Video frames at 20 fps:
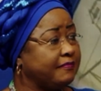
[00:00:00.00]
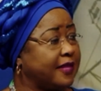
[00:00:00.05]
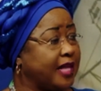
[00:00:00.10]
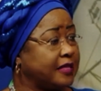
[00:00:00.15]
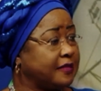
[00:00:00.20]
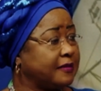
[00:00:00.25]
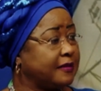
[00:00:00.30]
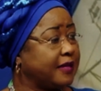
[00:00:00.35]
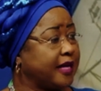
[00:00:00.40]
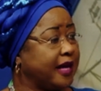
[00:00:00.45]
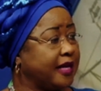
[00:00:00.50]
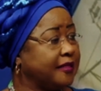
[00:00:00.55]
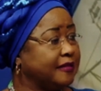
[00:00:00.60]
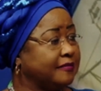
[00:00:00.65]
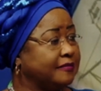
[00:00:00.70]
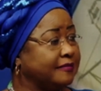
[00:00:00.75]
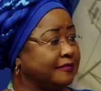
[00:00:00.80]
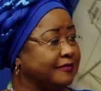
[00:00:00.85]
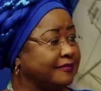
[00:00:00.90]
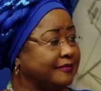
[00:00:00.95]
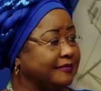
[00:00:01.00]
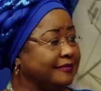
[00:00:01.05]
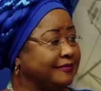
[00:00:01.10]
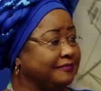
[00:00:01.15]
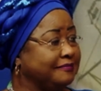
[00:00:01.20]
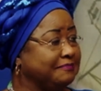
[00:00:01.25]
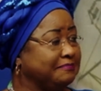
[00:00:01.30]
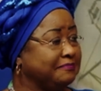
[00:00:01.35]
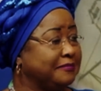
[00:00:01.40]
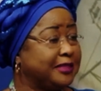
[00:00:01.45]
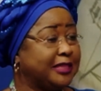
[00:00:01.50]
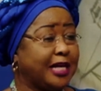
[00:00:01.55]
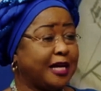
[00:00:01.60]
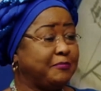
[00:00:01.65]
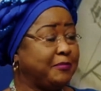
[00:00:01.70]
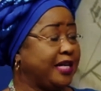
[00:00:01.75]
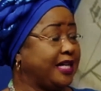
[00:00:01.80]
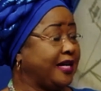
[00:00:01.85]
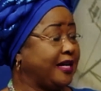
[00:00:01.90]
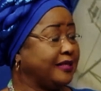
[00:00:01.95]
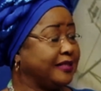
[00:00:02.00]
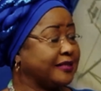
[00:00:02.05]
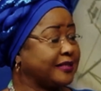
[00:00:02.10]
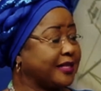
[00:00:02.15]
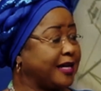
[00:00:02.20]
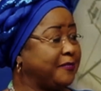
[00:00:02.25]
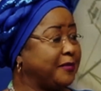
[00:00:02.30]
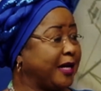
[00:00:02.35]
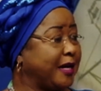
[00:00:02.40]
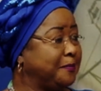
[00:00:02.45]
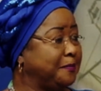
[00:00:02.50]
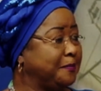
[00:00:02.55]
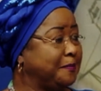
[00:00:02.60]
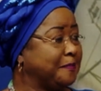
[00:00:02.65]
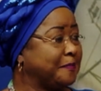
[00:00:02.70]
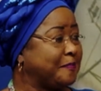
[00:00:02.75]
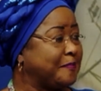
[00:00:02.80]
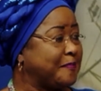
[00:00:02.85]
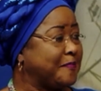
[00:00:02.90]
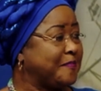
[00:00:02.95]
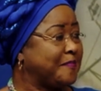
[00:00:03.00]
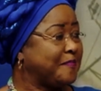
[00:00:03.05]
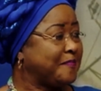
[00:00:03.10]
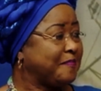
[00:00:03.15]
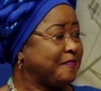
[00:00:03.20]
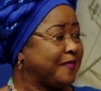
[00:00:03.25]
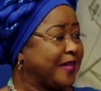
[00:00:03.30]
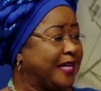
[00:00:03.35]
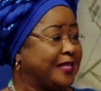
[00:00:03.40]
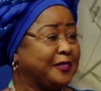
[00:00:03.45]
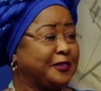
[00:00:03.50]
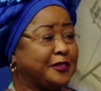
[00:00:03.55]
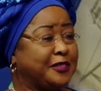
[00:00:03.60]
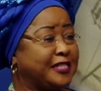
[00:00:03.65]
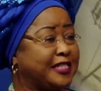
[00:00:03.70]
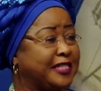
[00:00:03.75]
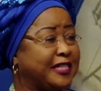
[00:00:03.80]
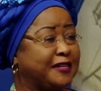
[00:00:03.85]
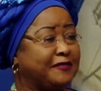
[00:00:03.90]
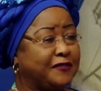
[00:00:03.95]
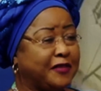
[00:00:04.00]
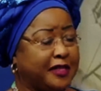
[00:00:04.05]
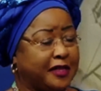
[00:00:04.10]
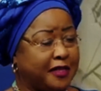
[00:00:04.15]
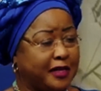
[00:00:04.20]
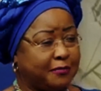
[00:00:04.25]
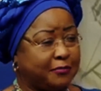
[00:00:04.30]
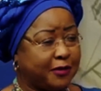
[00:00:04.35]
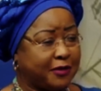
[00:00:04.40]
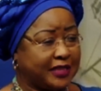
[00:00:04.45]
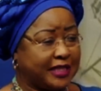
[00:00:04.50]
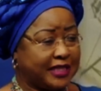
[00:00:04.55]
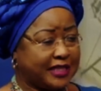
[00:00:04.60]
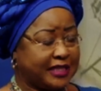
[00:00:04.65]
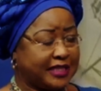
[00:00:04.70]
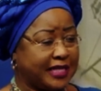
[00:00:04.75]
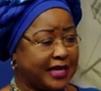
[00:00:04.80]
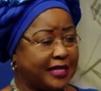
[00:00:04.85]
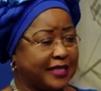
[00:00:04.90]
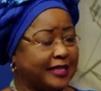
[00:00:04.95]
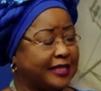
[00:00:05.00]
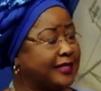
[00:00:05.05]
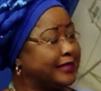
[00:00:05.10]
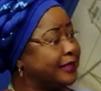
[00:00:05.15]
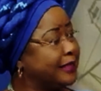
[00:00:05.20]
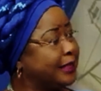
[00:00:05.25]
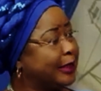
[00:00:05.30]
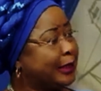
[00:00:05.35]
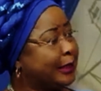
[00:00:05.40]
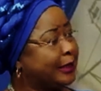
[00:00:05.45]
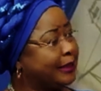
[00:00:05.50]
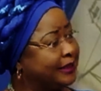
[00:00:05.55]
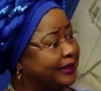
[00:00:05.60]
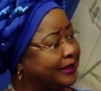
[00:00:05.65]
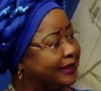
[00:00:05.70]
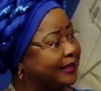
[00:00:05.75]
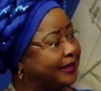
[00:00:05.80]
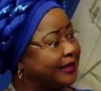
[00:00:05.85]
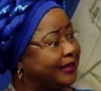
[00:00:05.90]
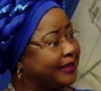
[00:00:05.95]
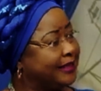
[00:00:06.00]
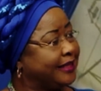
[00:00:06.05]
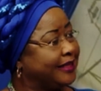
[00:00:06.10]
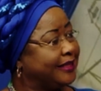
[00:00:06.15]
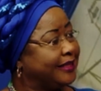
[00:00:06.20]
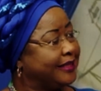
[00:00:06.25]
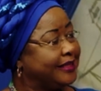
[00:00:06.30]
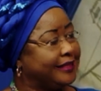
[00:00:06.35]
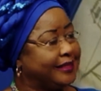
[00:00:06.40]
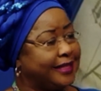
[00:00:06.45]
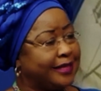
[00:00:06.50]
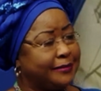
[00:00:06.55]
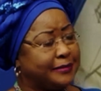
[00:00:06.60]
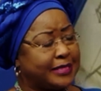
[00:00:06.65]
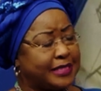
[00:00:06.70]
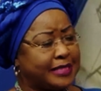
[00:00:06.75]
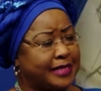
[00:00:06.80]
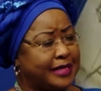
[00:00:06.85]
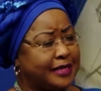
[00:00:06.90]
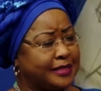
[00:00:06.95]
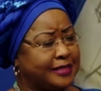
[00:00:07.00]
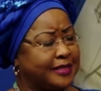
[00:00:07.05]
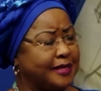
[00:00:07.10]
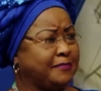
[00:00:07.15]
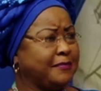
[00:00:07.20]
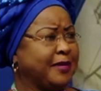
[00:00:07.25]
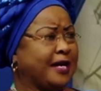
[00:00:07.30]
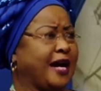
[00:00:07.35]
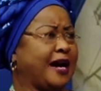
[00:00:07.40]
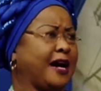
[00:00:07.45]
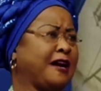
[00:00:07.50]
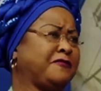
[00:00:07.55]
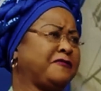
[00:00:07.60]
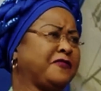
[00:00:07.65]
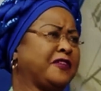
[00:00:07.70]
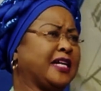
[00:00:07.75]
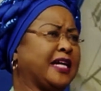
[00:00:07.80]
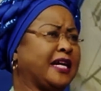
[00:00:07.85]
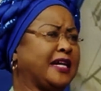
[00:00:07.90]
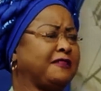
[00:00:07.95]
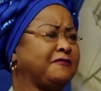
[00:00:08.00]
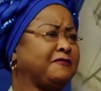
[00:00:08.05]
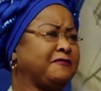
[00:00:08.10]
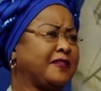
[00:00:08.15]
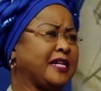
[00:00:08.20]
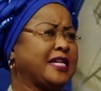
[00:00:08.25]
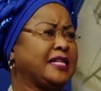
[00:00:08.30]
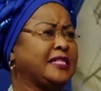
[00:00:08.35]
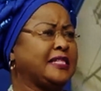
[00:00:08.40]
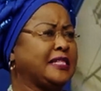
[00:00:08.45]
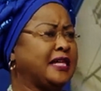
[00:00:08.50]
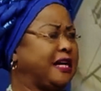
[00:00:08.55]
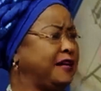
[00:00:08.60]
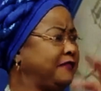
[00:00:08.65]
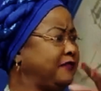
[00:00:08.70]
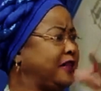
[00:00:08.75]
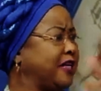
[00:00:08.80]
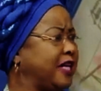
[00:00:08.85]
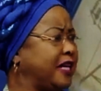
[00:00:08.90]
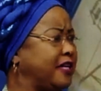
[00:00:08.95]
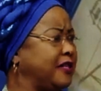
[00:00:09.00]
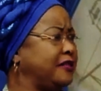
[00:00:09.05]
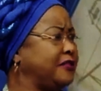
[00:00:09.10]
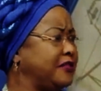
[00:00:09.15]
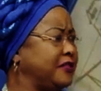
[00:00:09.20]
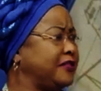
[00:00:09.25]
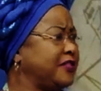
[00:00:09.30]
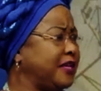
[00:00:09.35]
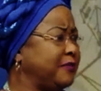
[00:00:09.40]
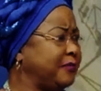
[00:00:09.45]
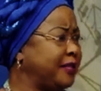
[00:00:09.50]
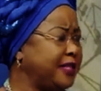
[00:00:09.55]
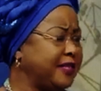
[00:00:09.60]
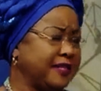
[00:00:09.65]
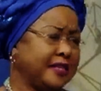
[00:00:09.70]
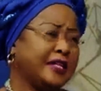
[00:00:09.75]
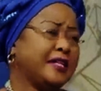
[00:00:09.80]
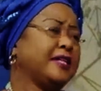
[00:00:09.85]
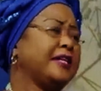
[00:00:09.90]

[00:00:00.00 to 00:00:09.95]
That's okay. There are many others coming up. Did you see that video about this young Kenyan girl? There was some French Africa Youth Summit.